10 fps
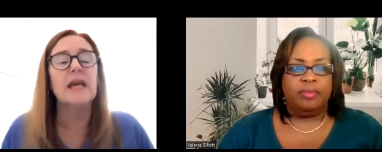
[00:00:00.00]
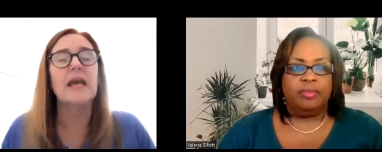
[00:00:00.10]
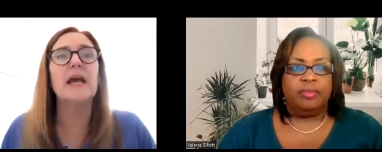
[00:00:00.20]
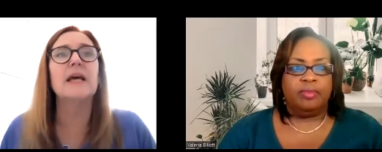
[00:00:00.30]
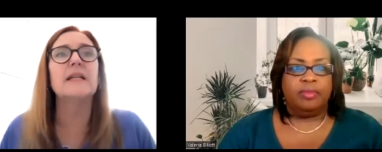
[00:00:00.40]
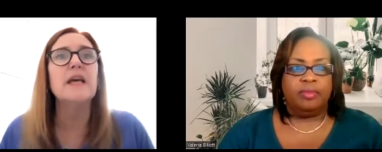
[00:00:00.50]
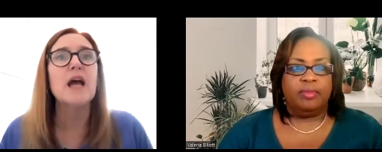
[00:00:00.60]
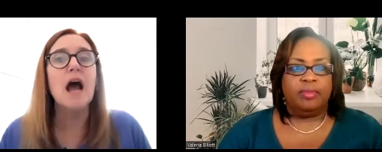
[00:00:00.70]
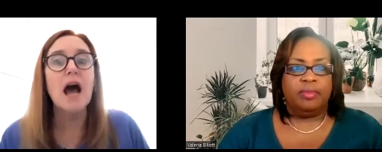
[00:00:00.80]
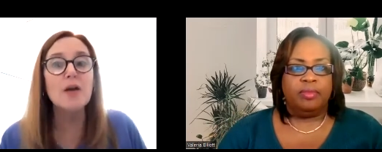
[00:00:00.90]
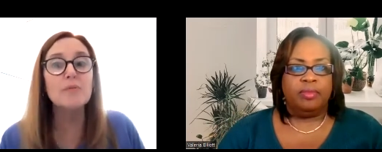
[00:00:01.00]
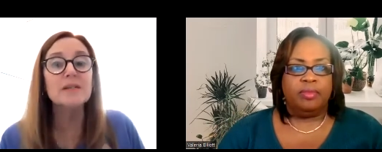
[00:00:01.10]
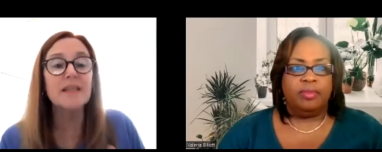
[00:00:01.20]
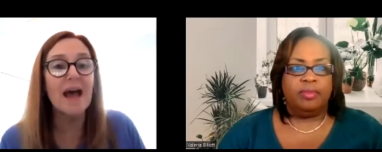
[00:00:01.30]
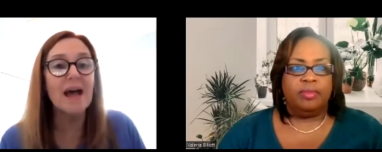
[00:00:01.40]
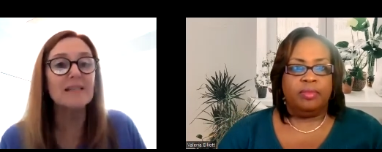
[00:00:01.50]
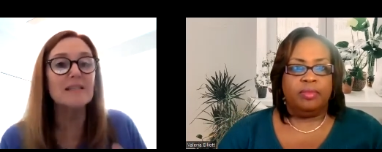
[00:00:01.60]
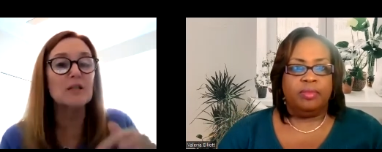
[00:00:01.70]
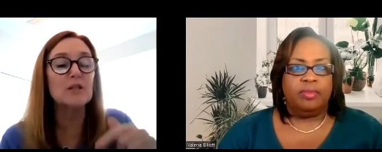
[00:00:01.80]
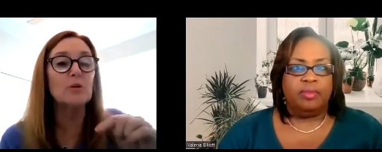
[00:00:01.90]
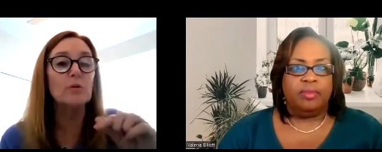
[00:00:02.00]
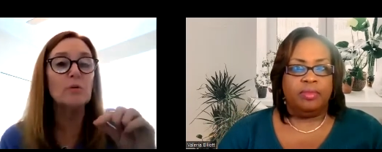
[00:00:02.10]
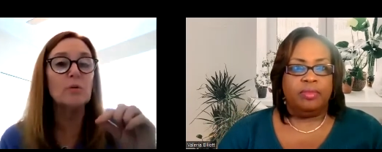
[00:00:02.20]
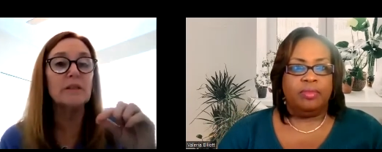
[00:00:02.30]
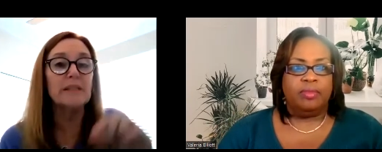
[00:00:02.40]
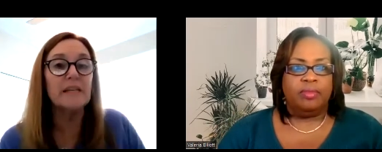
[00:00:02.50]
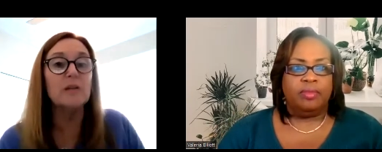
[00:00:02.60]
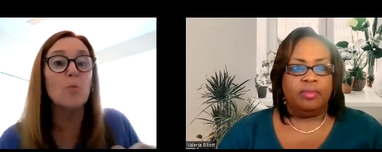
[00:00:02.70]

Speaker 1: And I was asked to lead